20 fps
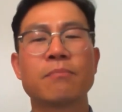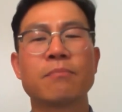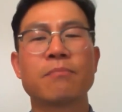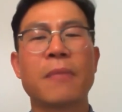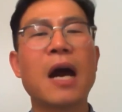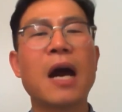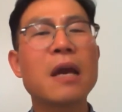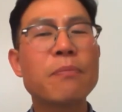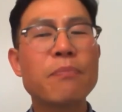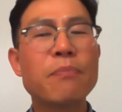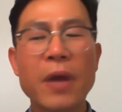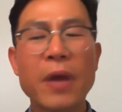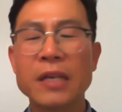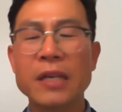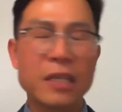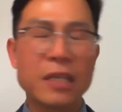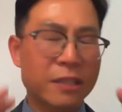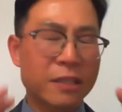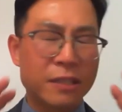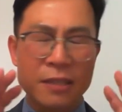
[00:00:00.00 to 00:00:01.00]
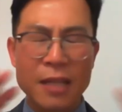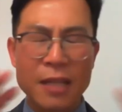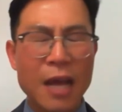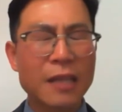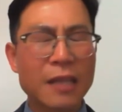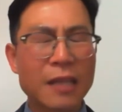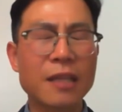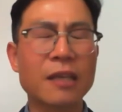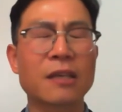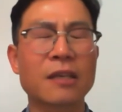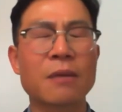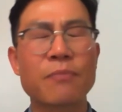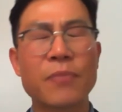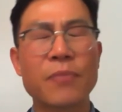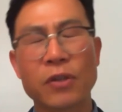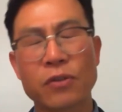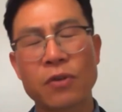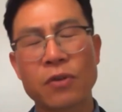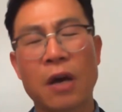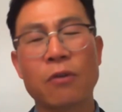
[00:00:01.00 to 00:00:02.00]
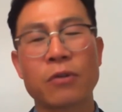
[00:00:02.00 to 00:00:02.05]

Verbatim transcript: My pain is nothing compared to